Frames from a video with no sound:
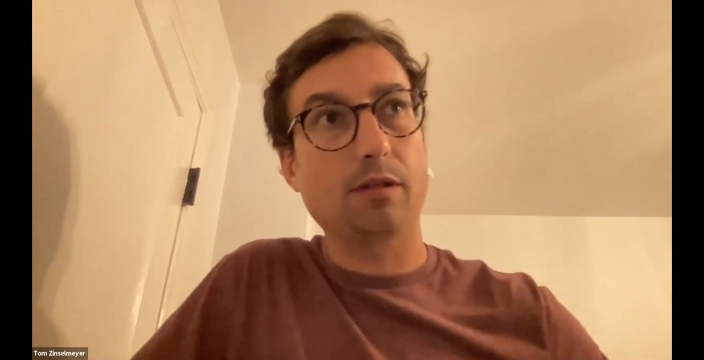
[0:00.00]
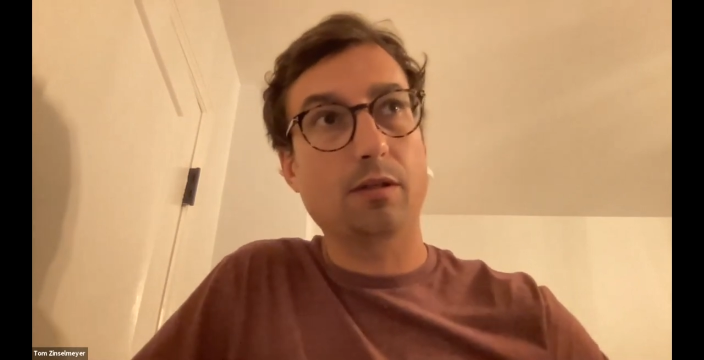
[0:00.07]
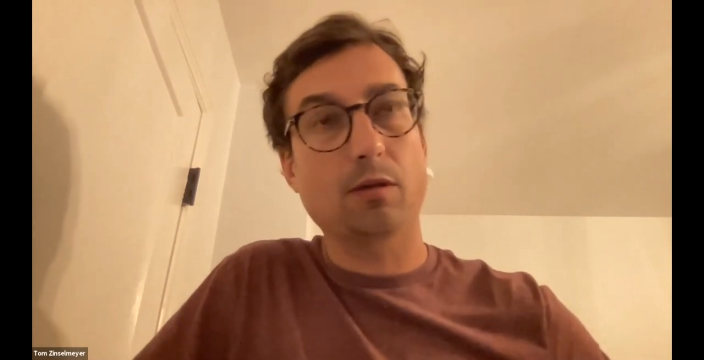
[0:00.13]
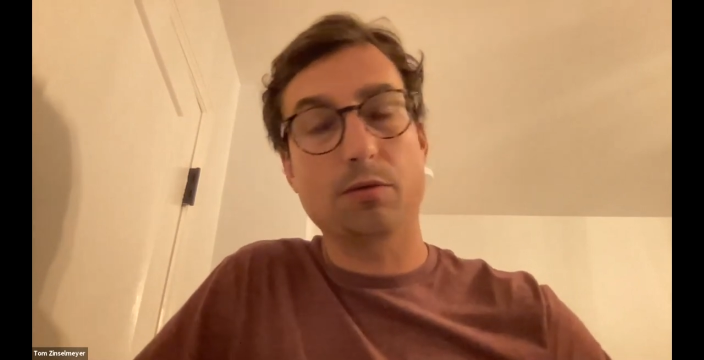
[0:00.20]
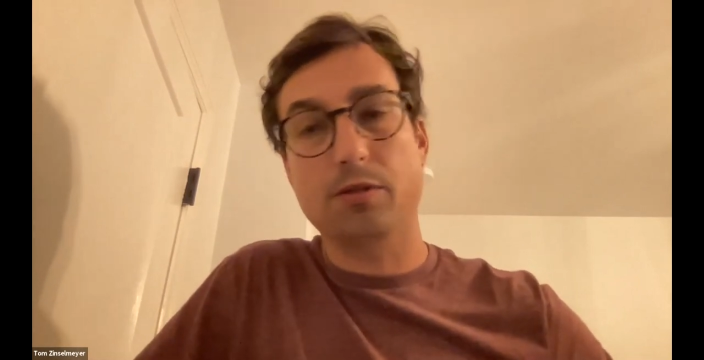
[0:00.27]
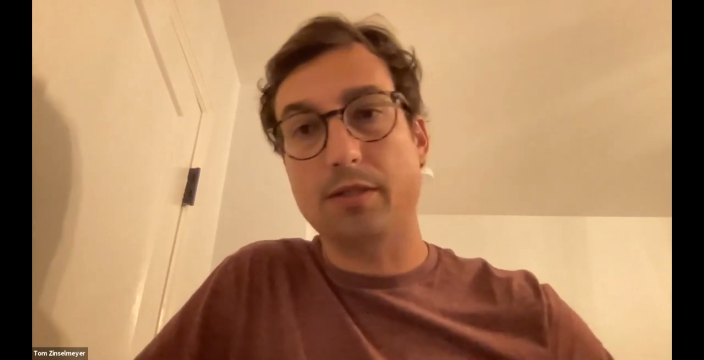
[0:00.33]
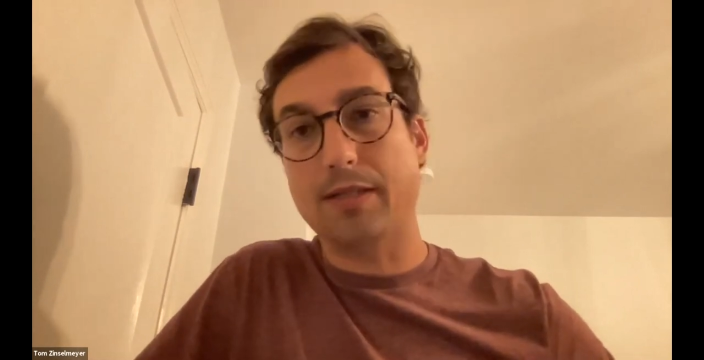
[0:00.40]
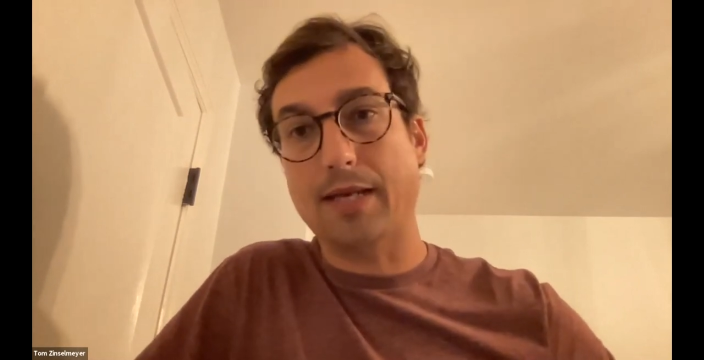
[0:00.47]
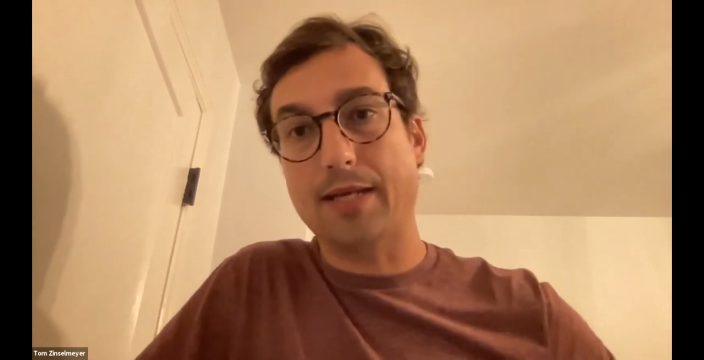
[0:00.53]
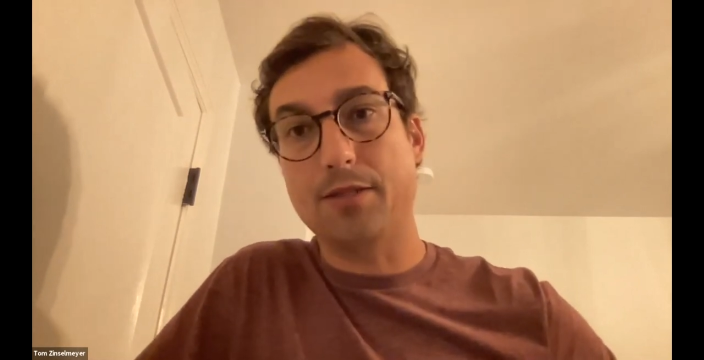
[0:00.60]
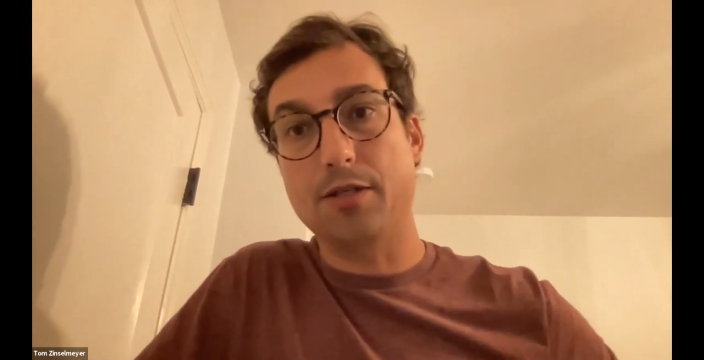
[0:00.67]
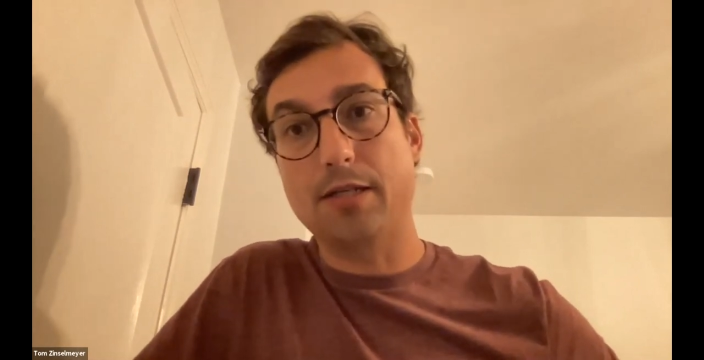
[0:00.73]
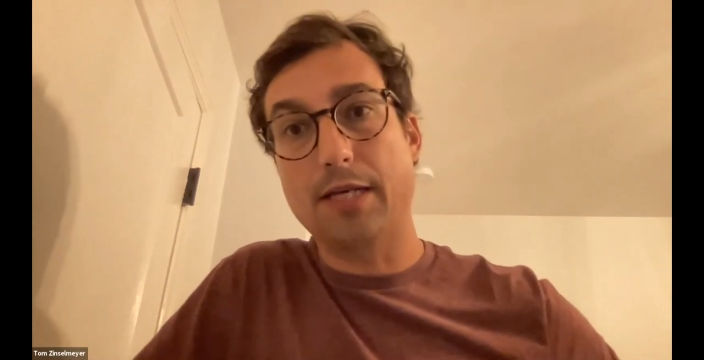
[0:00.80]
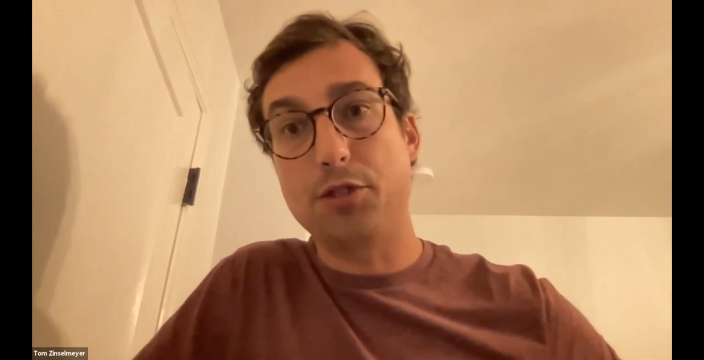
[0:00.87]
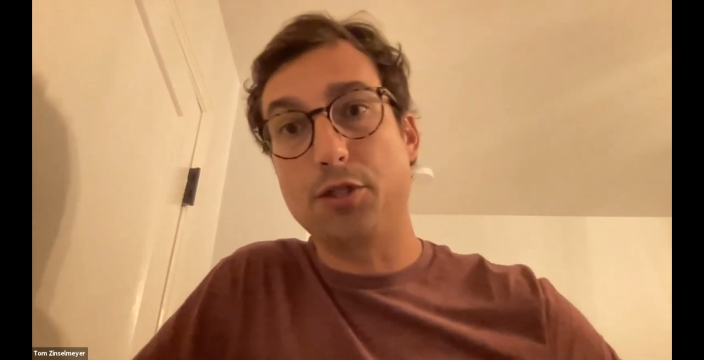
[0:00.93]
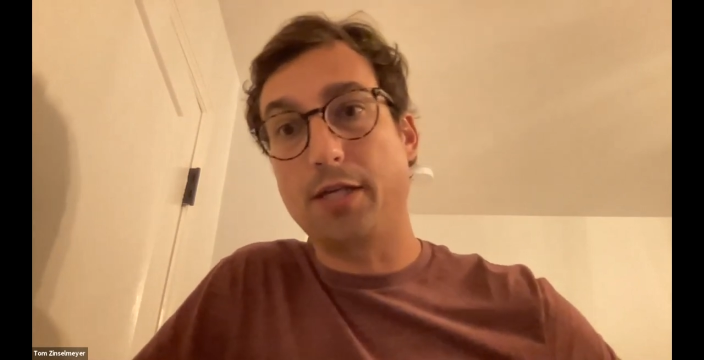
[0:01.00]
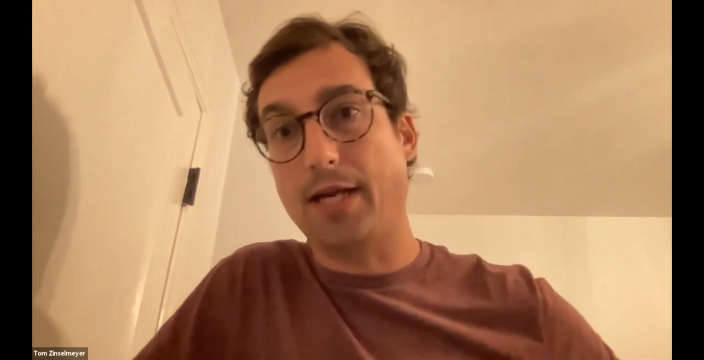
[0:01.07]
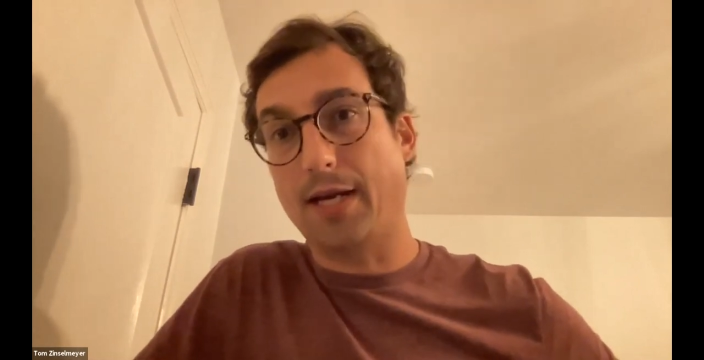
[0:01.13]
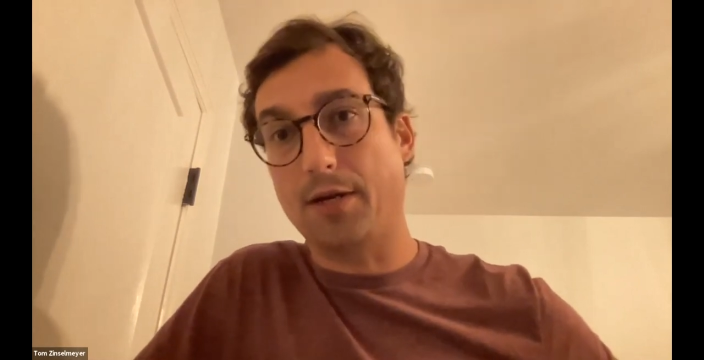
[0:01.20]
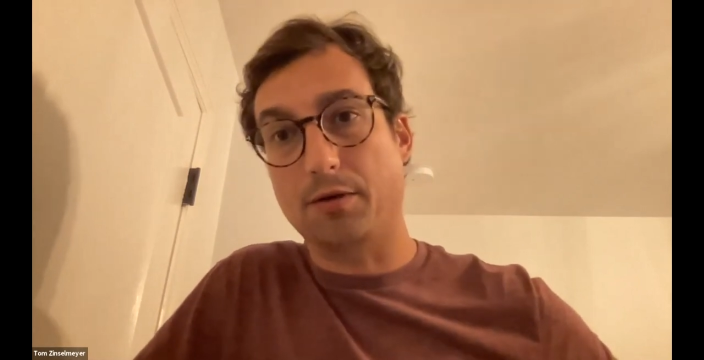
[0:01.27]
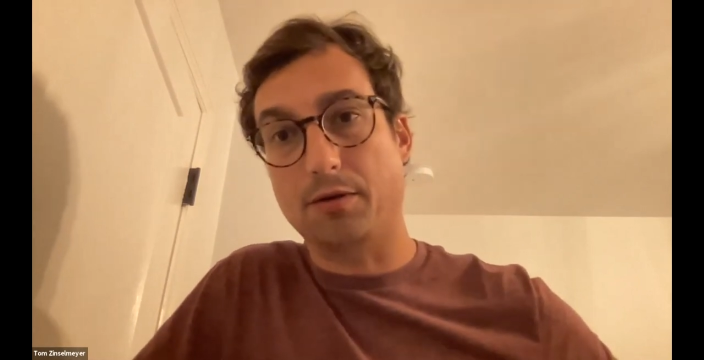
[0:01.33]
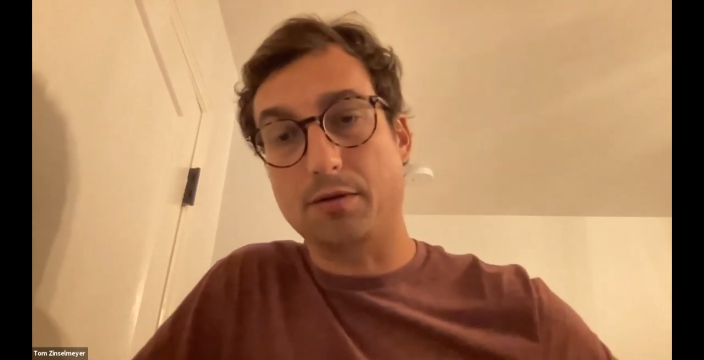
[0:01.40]
coach's ed,
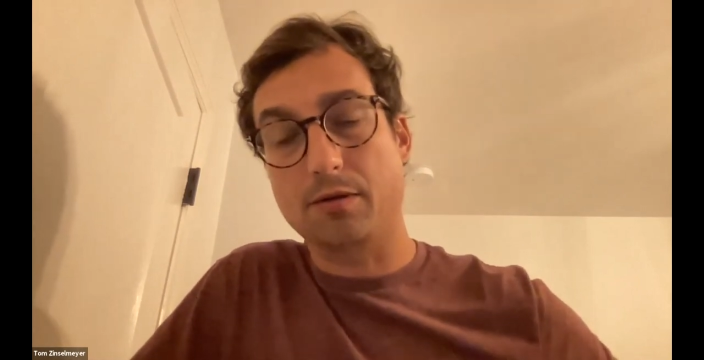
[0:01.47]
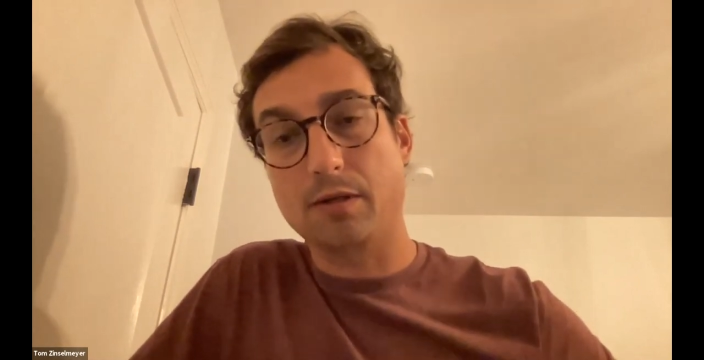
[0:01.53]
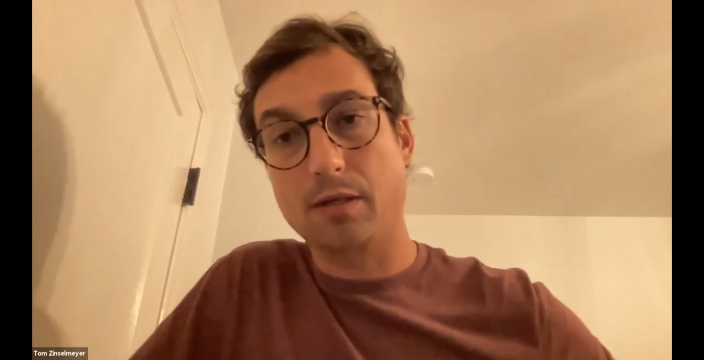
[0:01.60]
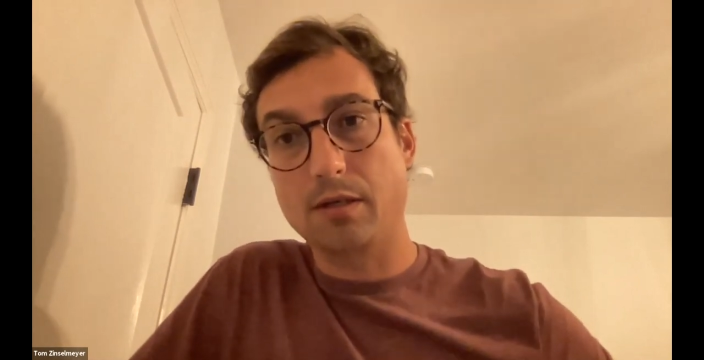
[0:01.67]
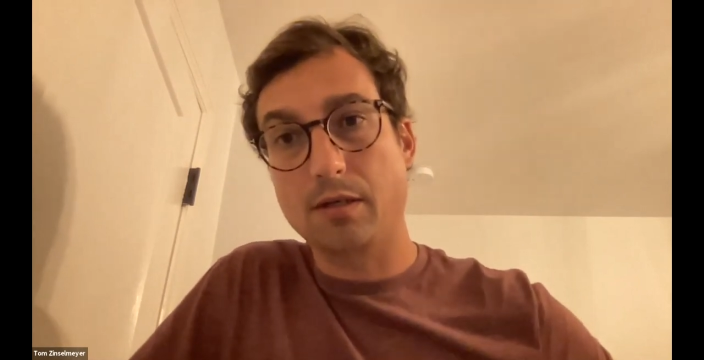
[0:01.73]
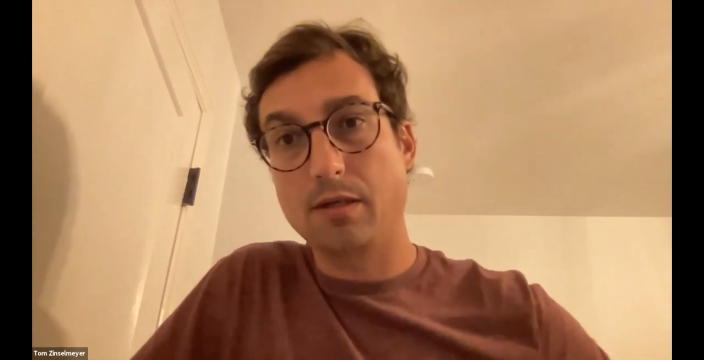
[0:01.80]
educator,